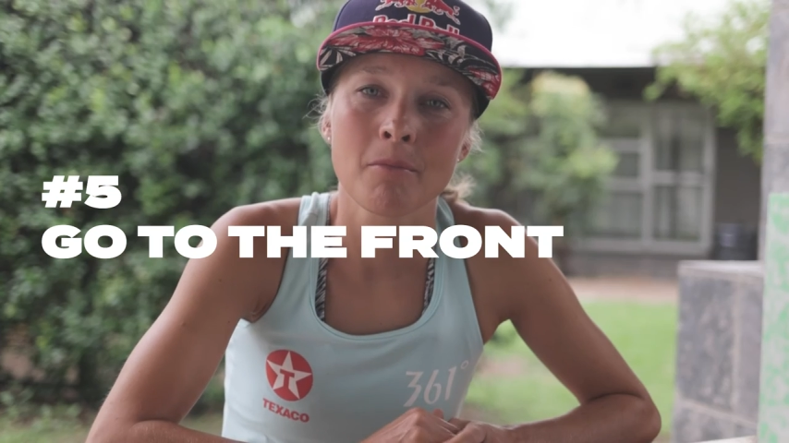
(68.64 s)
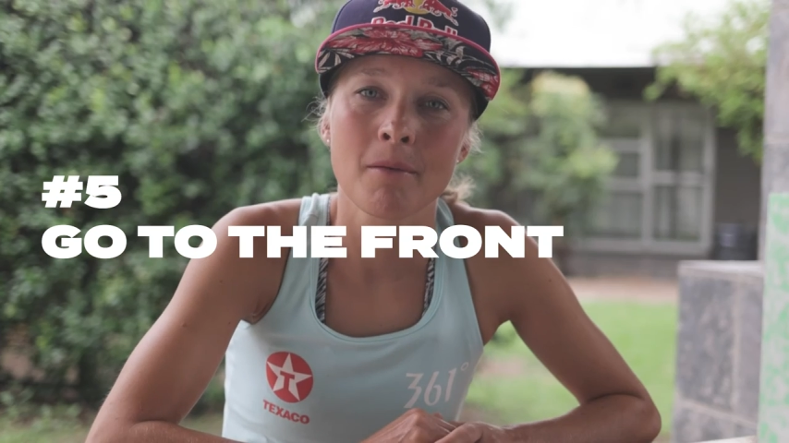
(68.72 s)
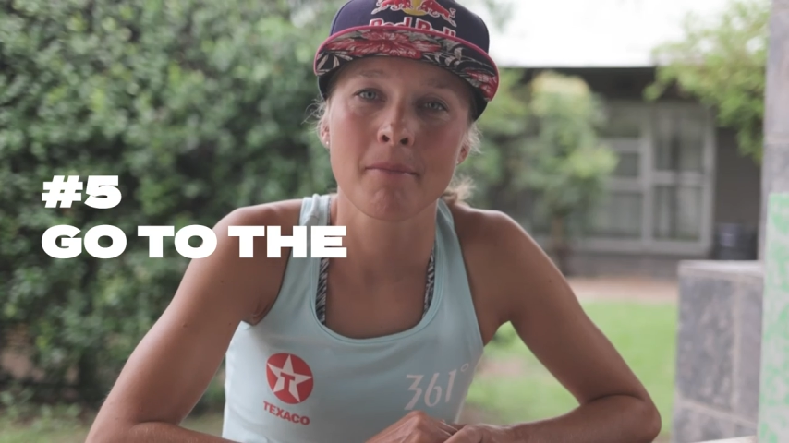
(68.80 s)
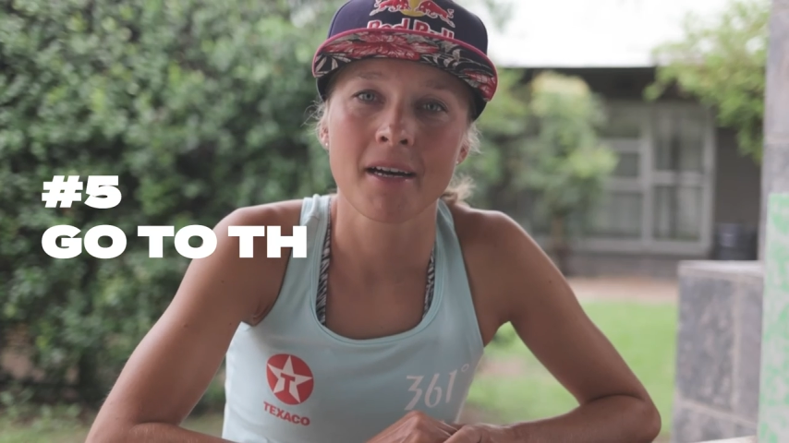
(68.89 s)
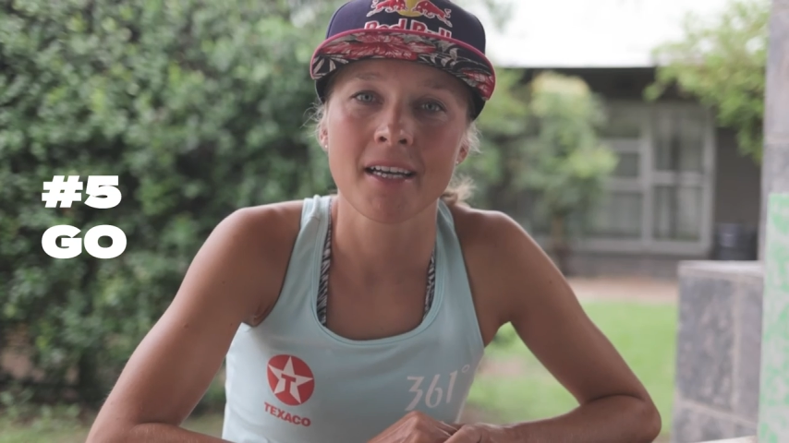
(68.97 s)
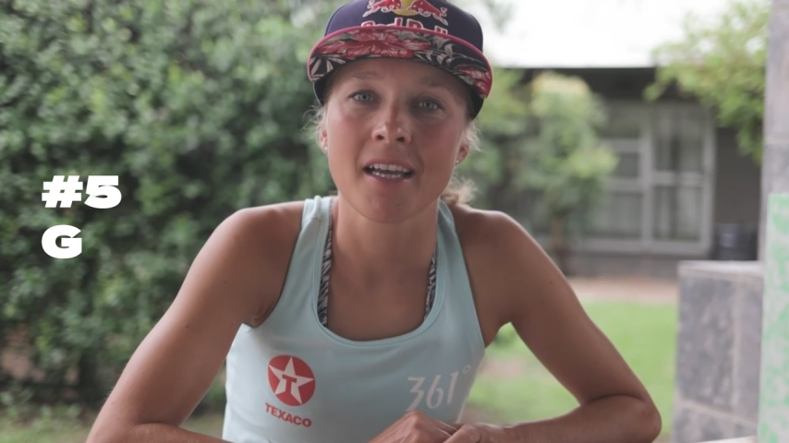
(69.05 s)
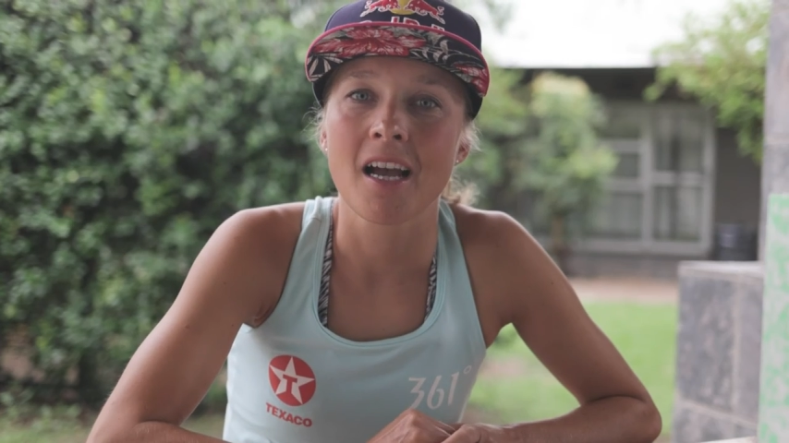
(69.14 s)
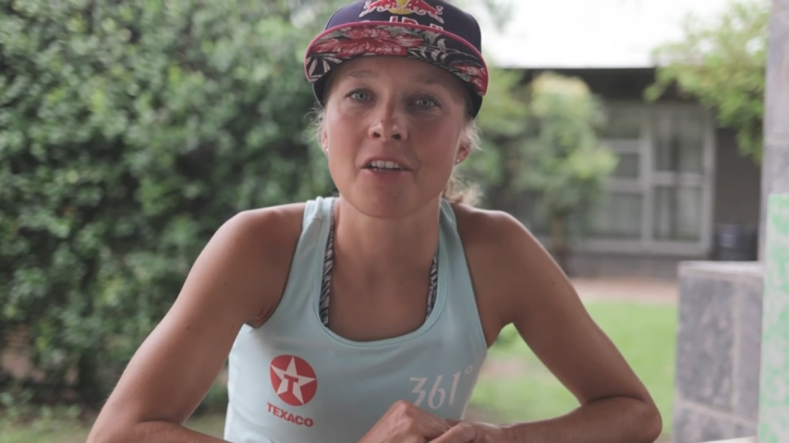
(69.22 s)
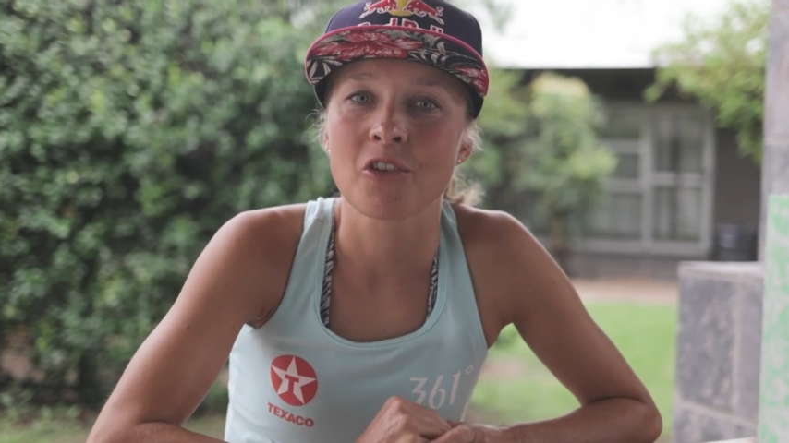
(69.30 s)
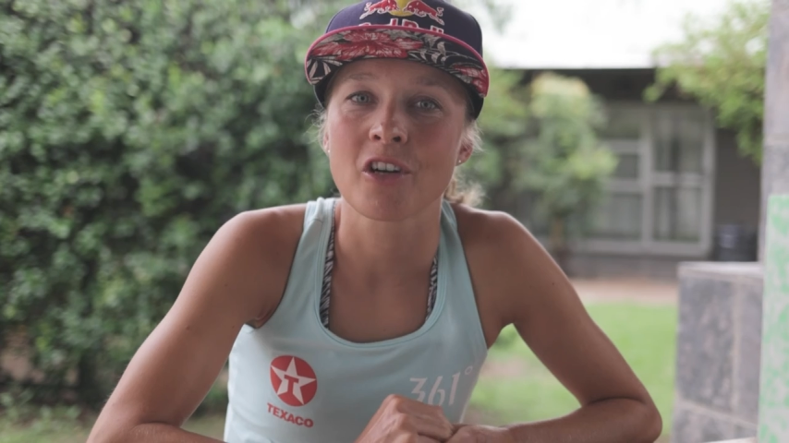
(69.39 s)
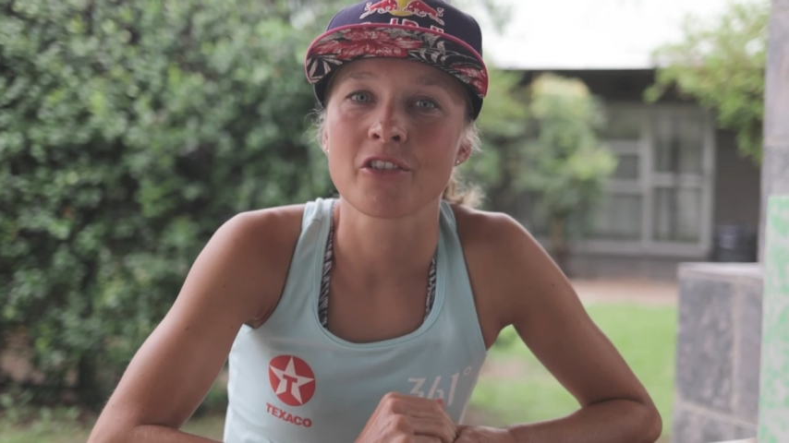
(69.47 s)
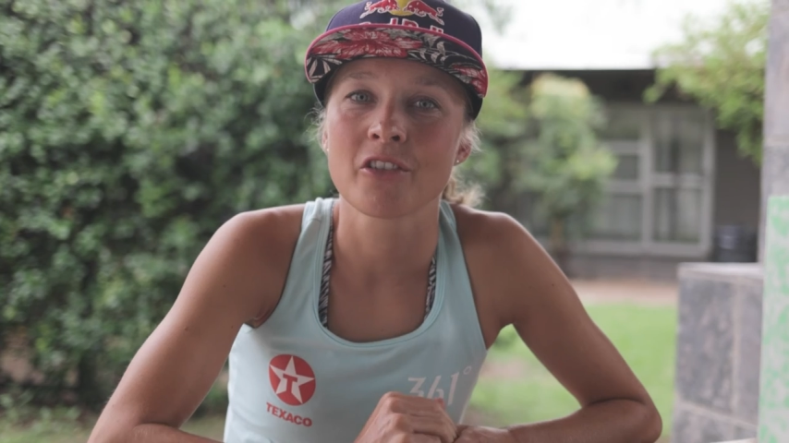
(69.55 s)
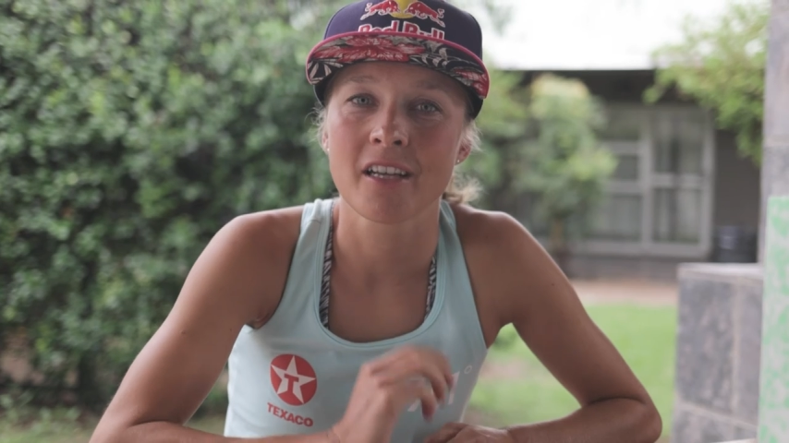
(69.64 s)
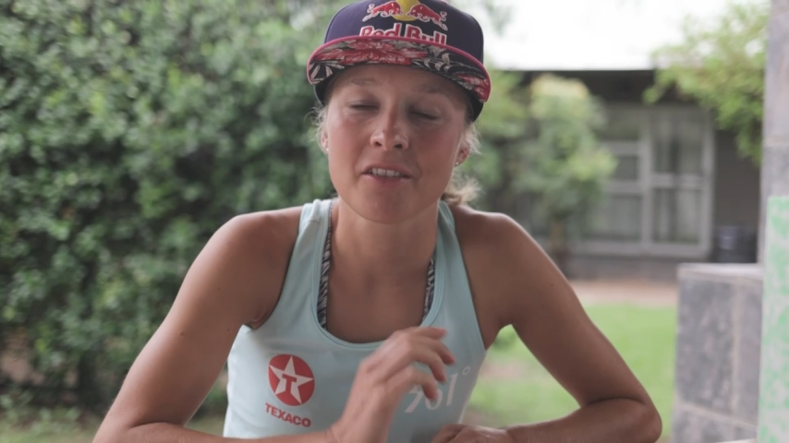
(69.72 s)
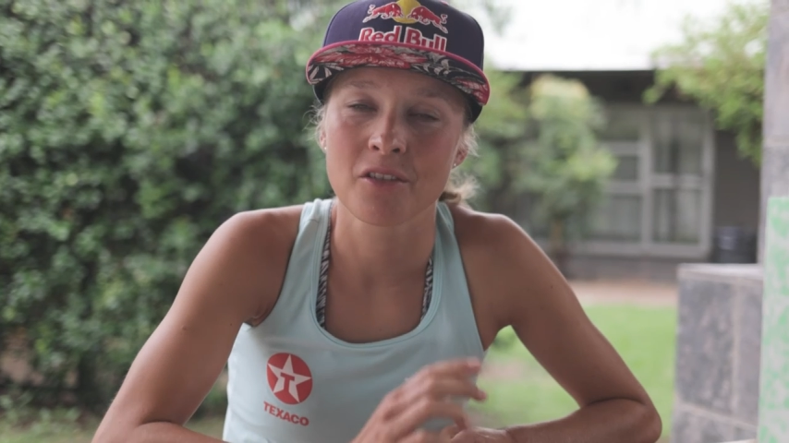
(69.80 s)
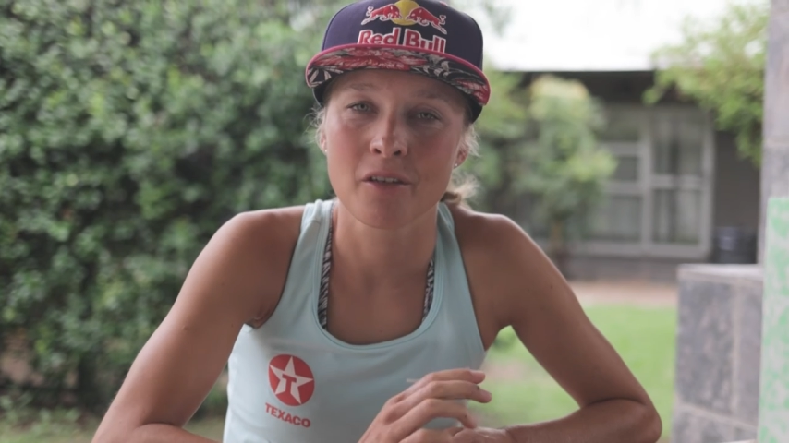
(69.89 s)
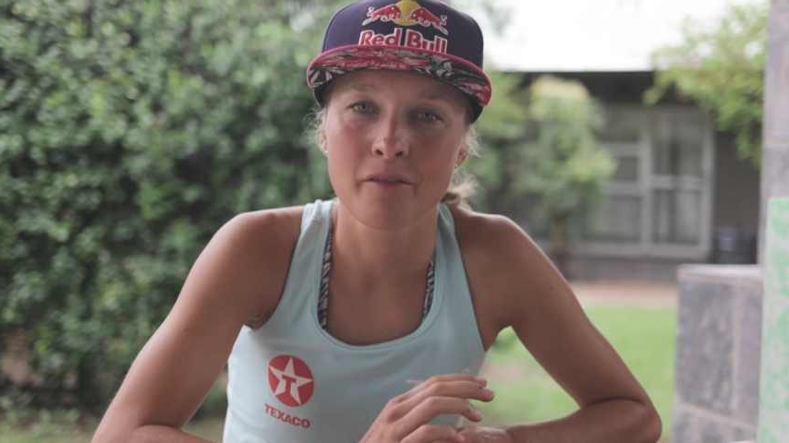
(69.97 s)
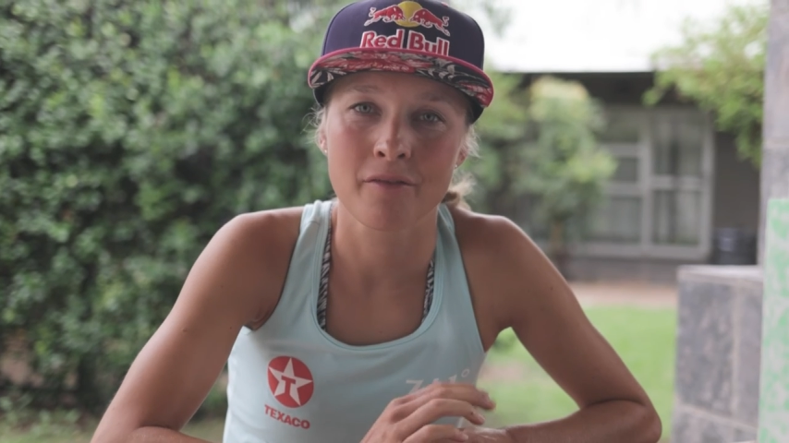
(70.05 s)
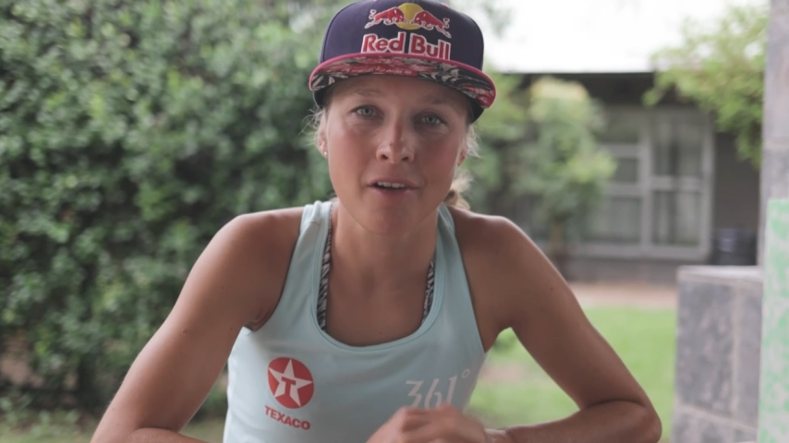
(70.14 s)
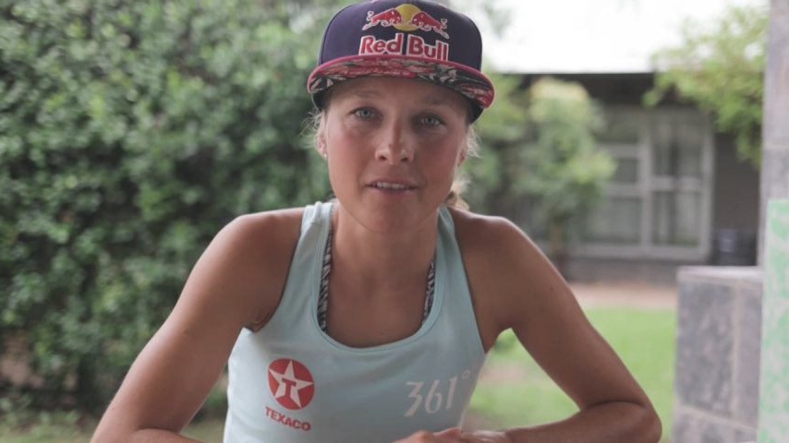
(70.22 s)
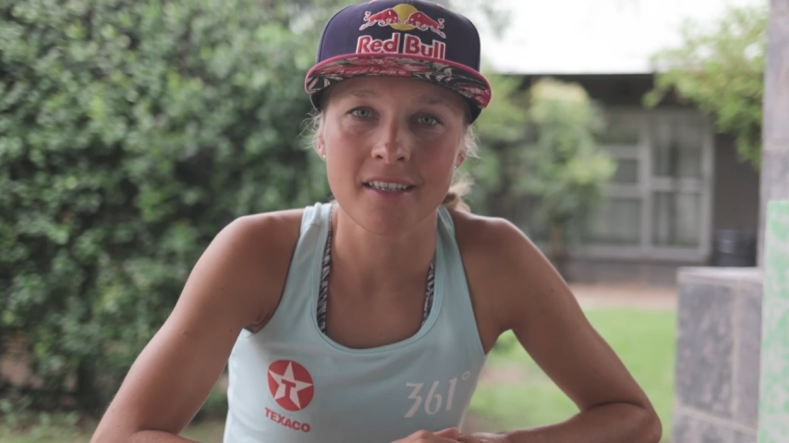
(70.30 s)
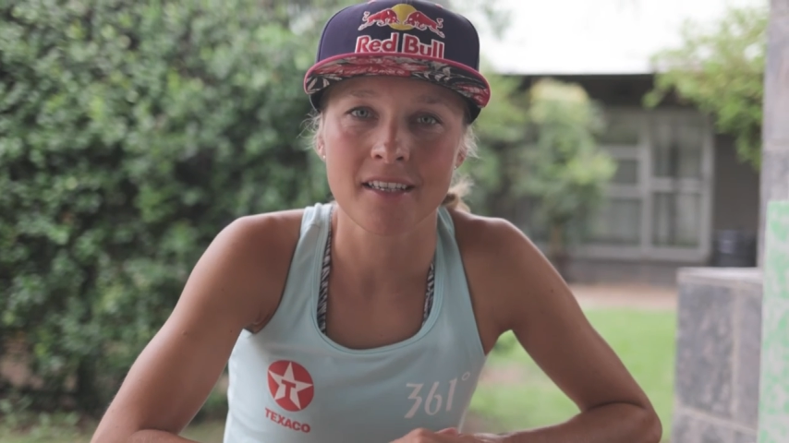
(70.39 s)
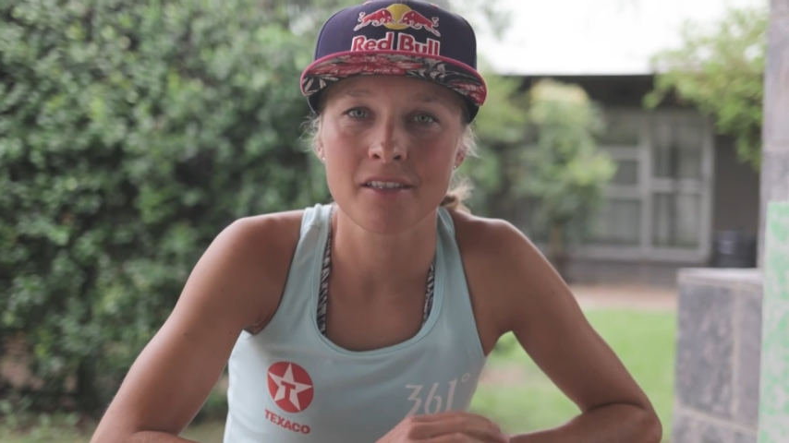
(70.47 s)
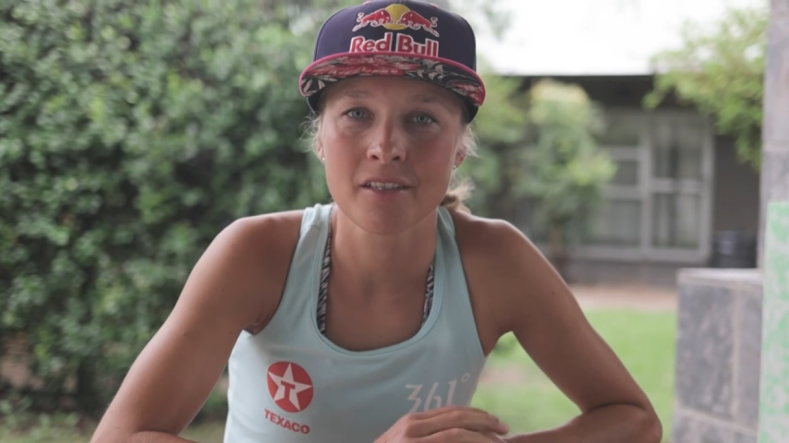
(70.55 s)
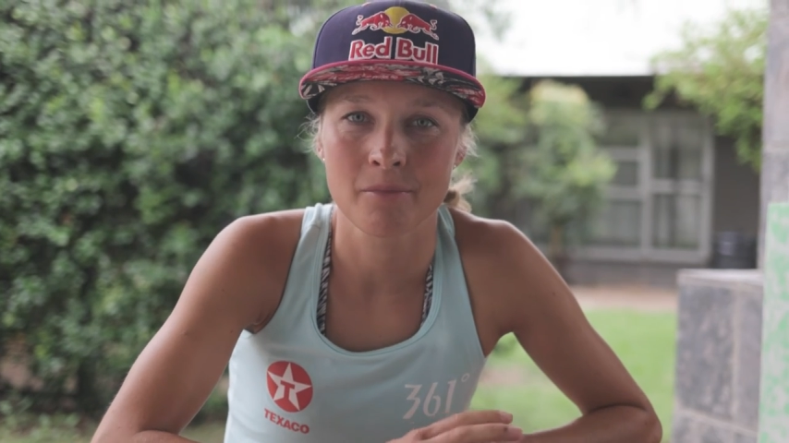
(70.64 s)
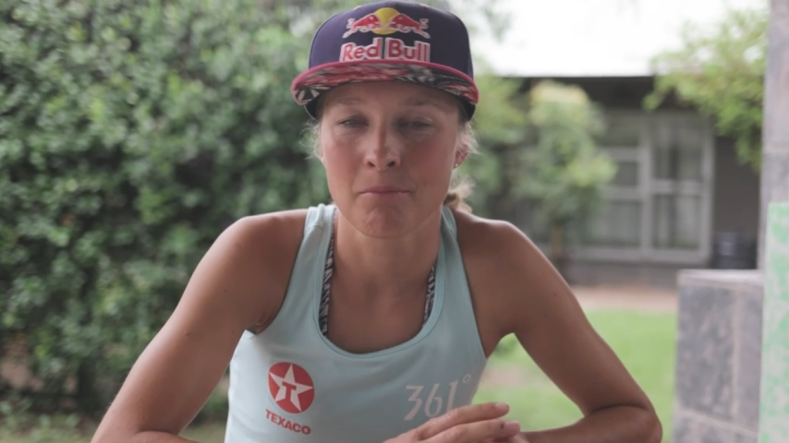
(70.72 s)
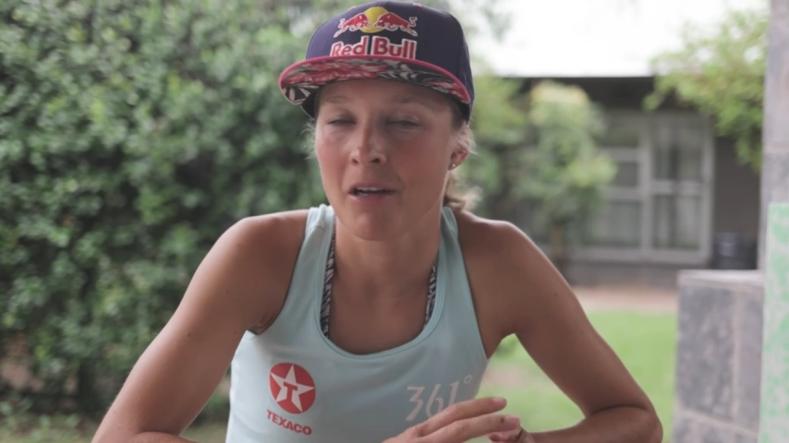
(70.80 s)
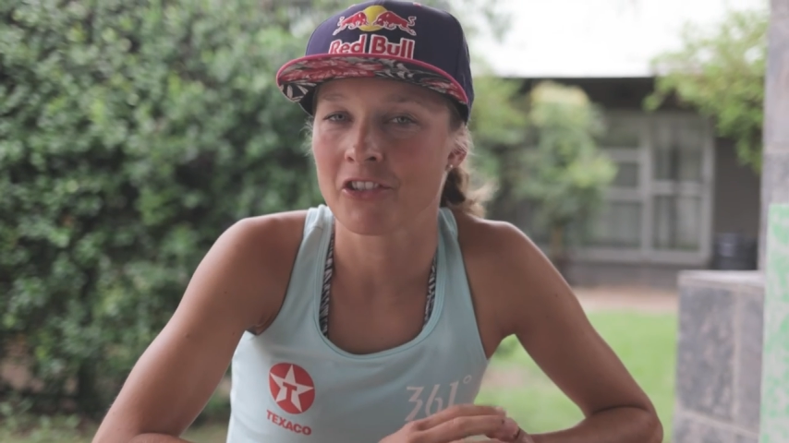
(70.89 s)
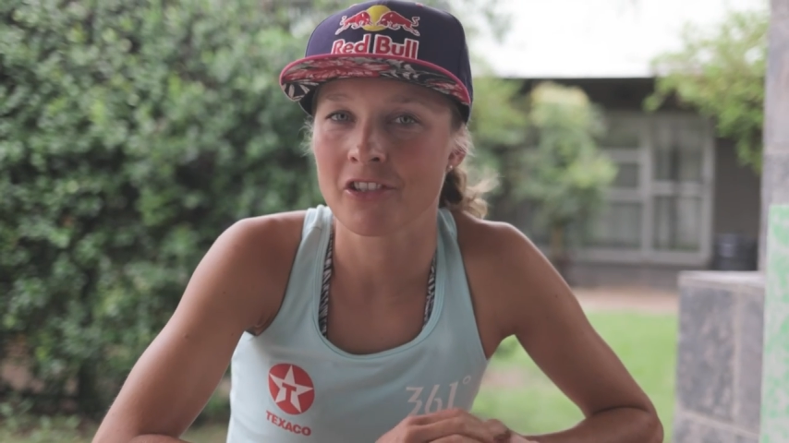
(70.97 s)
on my bike, I try to get to the front as